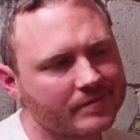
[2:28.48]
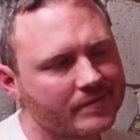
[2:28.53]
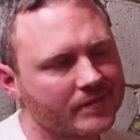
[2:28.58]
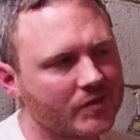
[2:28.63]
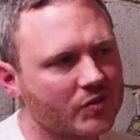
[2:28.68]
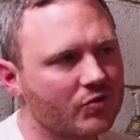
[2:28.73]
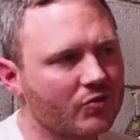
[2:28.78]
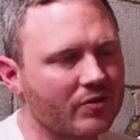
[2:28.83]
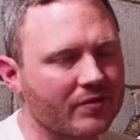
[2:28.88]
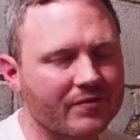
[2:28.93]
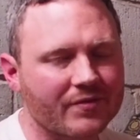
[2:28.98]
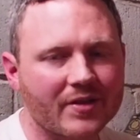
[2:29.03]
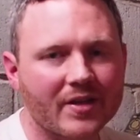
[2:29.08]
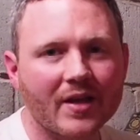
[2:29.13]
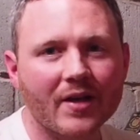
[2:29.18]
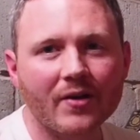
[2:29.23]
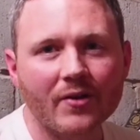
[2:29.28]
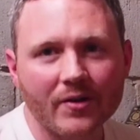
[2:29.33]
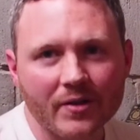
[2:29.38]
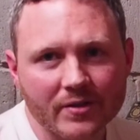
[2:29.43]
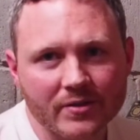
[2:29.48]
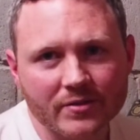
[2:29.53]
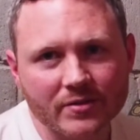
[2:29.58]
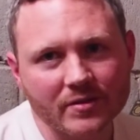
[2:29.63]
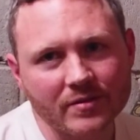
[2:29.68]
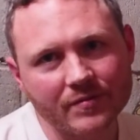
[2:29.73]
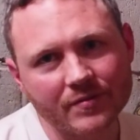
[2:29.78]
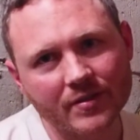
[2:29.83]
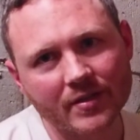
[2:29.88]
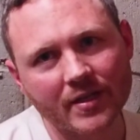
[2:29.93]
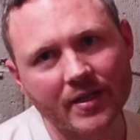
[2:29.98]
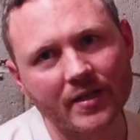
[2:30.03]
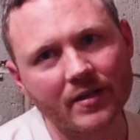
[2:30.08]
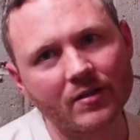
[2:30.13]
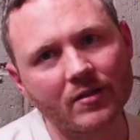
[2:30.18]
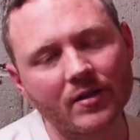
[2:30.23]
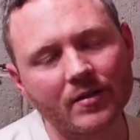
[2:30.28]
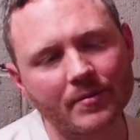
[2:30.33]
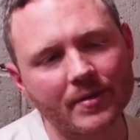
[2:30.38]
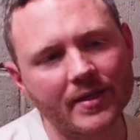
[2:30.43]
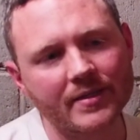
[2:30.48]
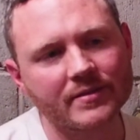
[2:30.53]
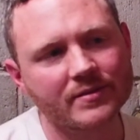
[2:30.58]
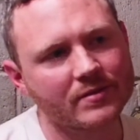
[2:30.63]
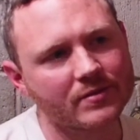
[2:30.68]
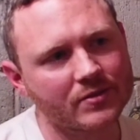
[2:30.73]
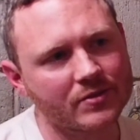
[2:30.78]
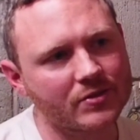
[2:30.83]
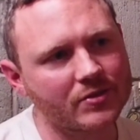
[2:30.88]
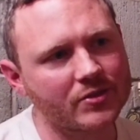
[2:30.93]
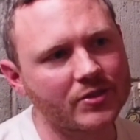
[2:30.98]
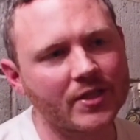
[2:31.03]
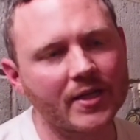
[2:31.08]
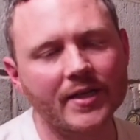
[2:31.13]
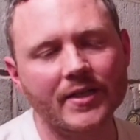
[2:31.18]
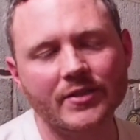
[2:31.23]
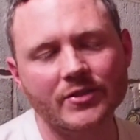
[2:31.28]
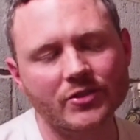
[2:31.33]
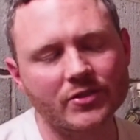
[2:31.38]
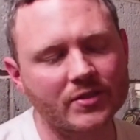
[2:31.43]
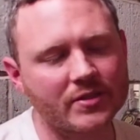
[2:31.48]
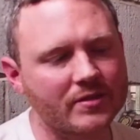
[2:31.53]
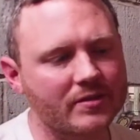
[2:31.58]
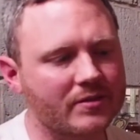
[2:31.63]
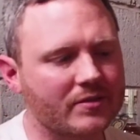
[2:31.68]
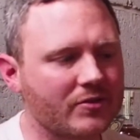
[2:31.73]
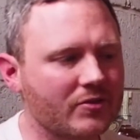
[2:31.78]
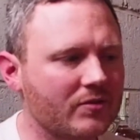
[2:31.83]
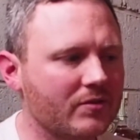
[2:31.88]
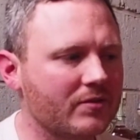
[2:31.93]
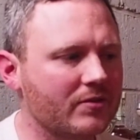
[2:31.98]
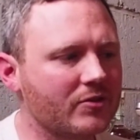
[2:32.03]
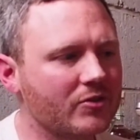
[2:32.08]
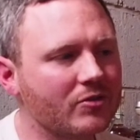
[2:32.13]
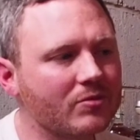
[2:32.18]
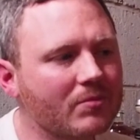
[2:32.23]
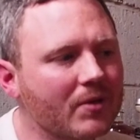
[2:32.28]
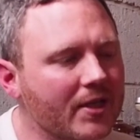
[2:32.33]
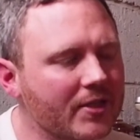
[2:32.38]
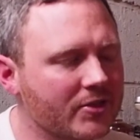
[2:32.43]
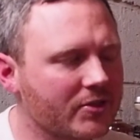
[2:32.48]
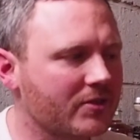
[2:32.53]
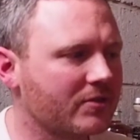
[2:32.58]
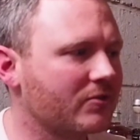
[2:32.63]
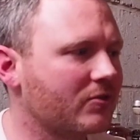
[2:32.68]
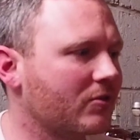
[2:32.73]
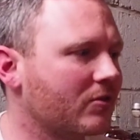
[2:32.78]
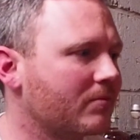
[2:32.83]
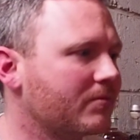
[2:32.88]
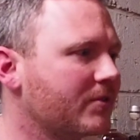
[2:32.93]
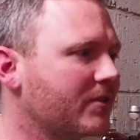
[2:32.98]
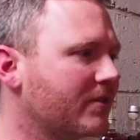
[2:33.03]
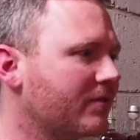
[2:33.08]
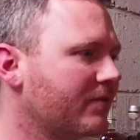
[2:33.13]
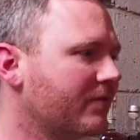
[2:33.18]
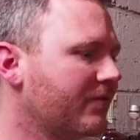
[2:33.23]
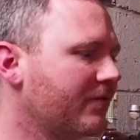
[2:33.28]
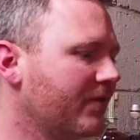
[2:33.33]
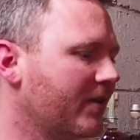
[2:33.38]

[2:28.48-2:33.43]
sort of character of Canadian Club hasn't changed too much in terms of